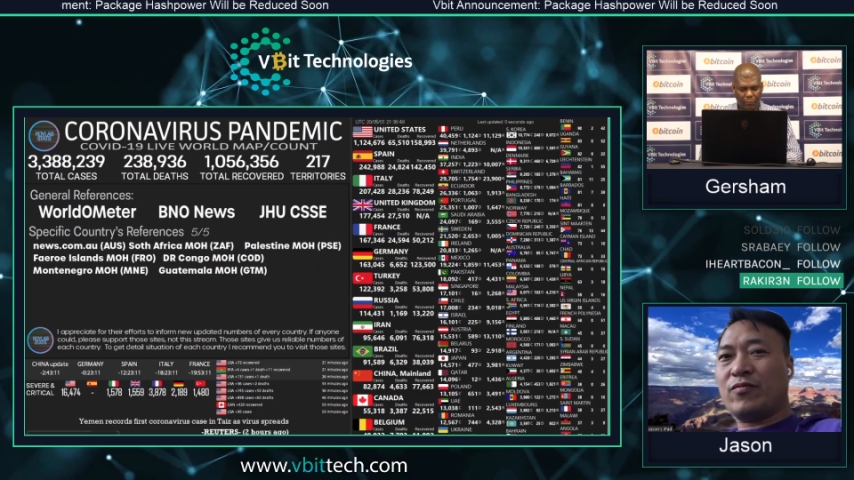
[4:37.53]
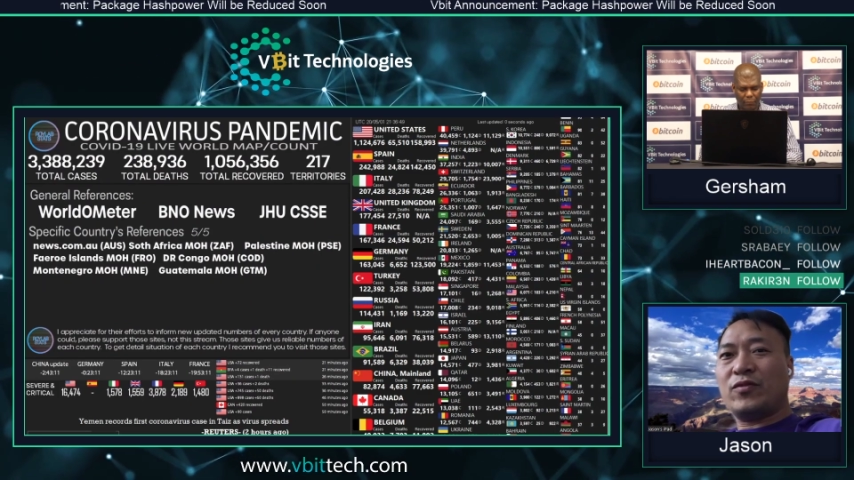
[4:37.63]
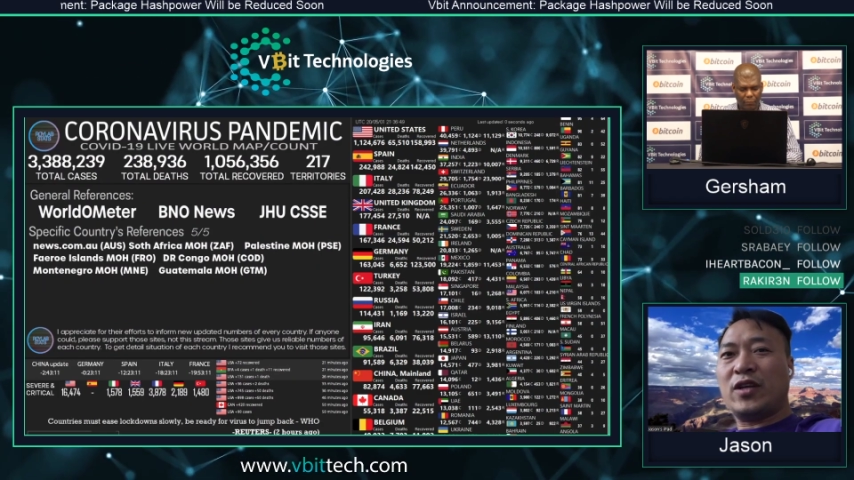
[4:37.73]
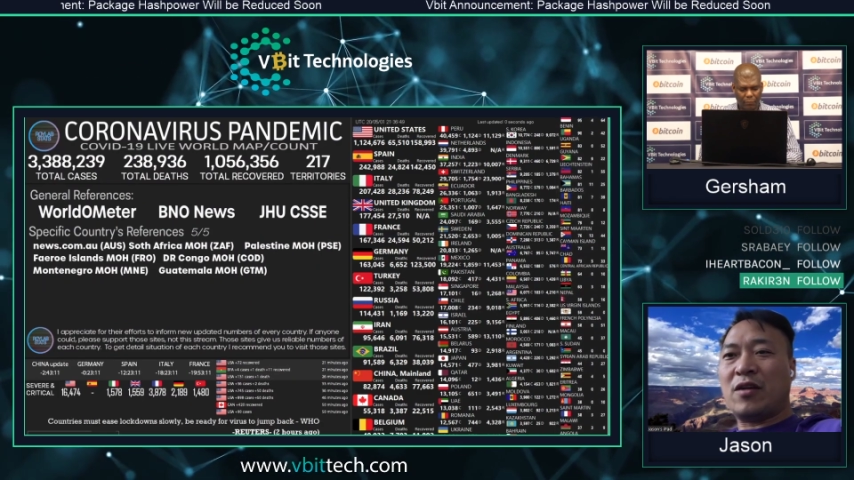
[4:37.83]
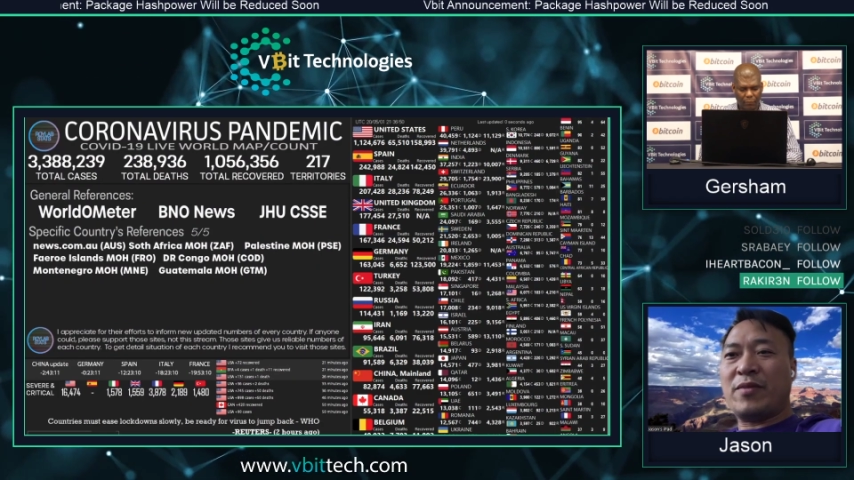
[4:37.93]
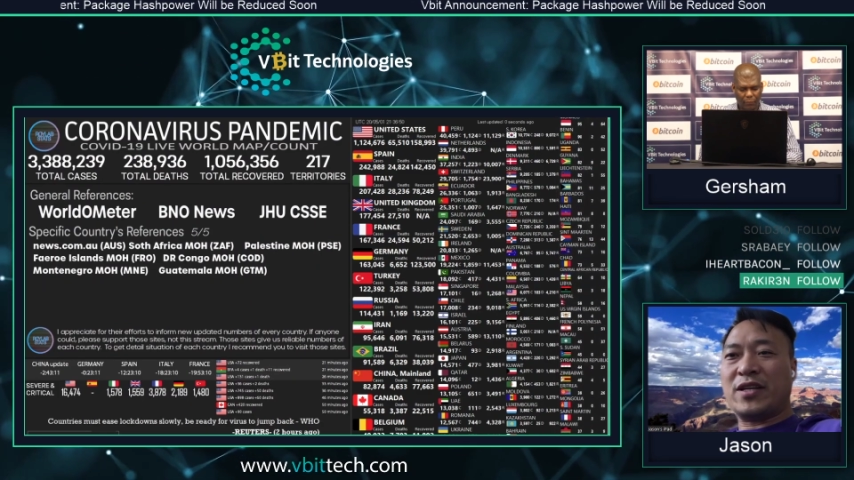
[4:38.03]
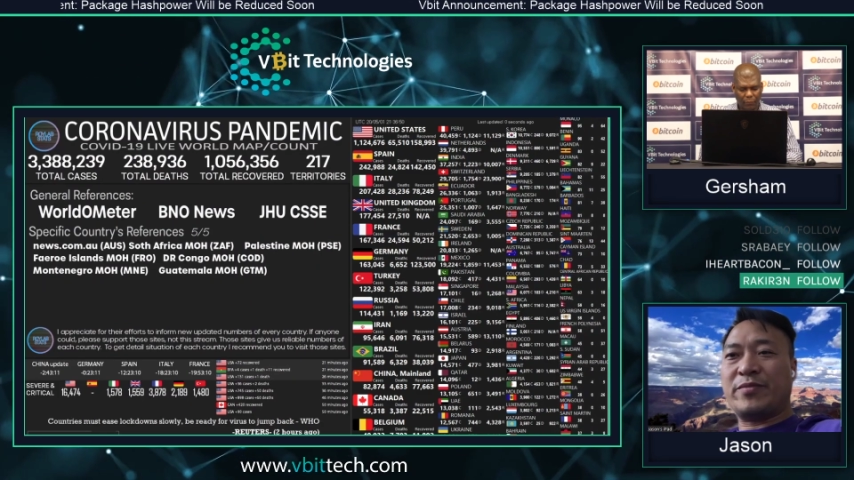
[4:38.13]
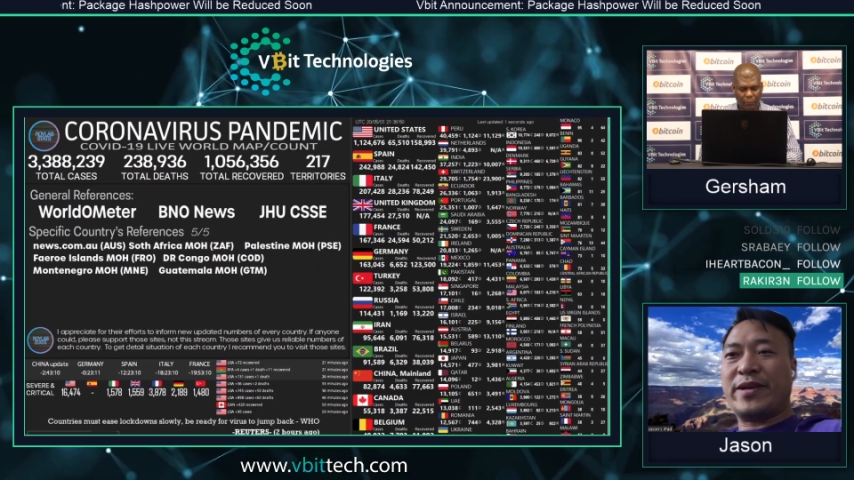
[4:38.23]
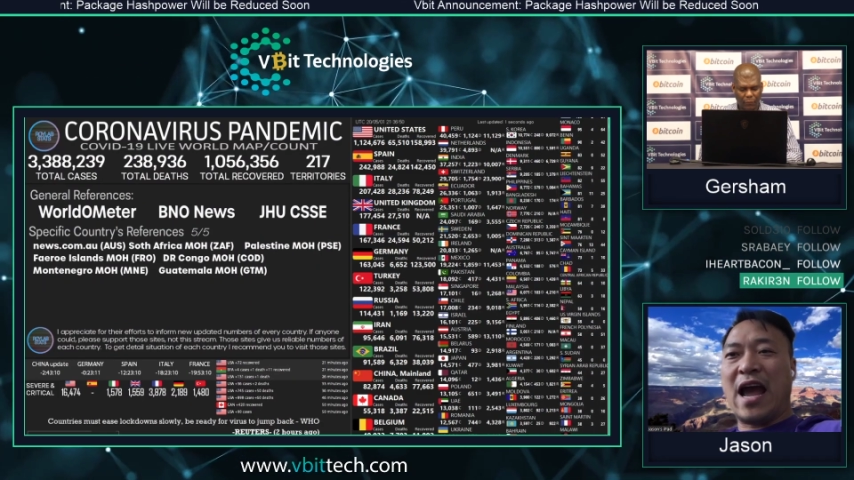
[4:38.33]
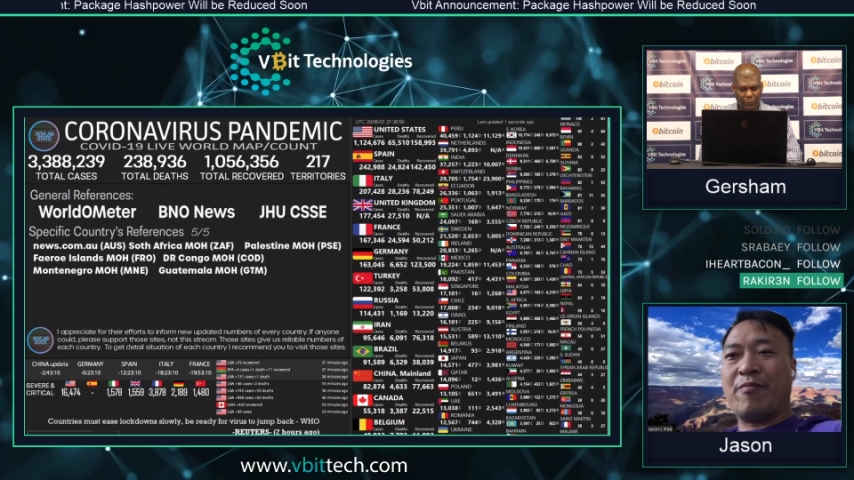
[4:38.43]
makes
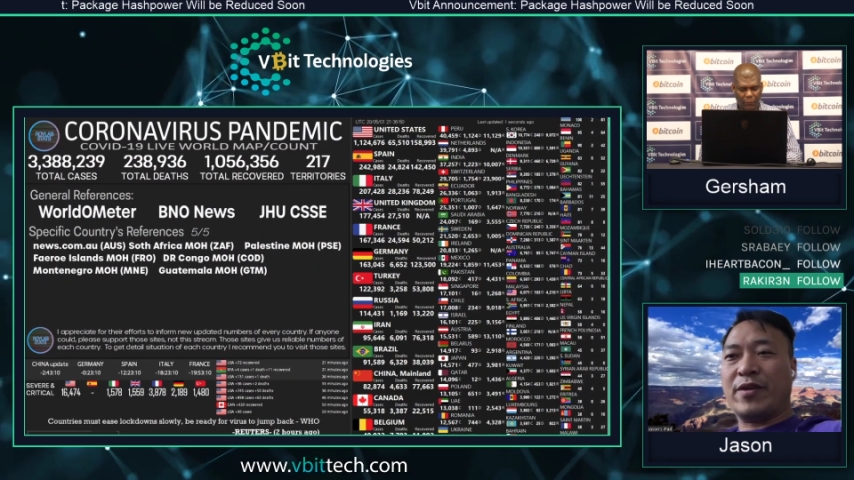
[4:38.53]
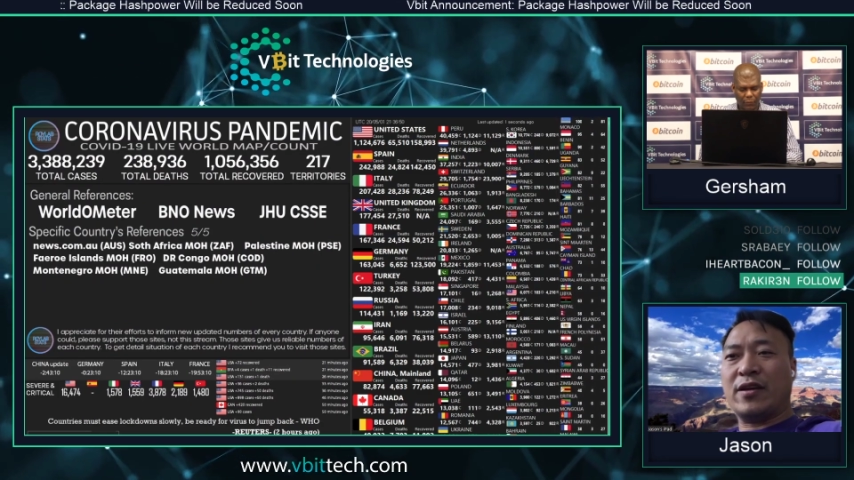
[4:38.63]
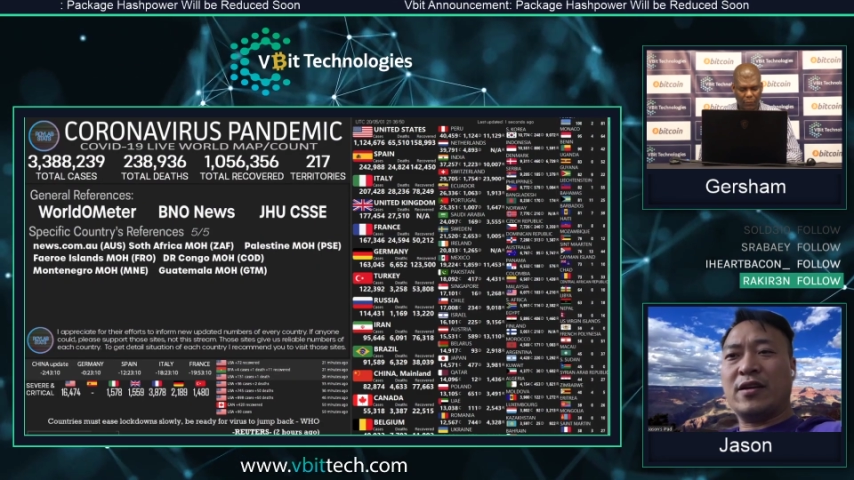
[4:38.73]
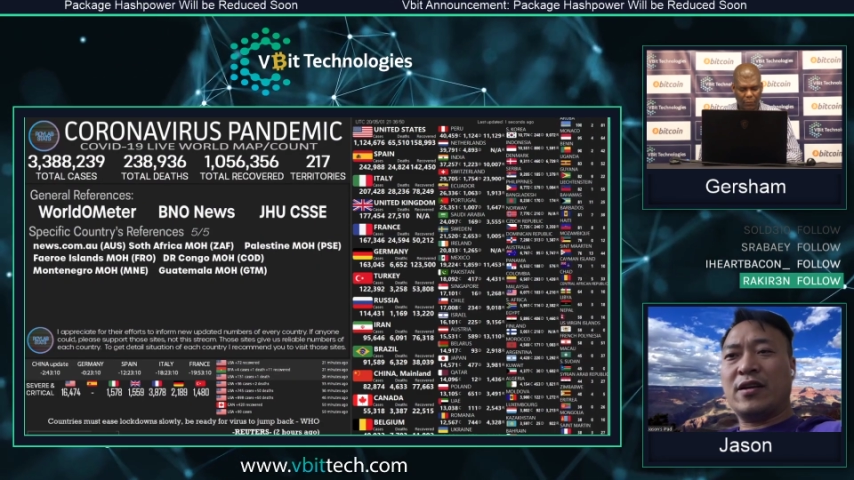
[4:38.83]
me happy